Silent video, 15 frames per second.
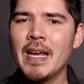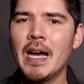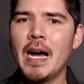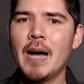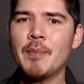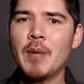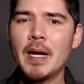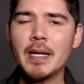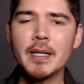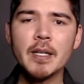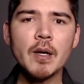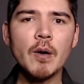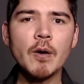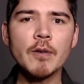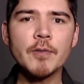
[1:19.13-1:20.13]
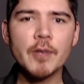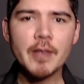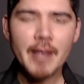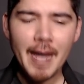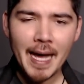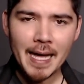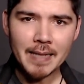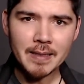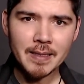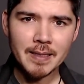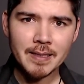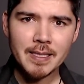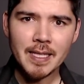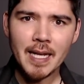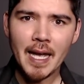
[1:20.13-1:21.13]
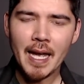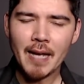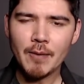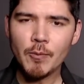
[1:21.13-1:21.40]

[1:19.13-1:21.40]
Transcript: I'm not going to go over that today.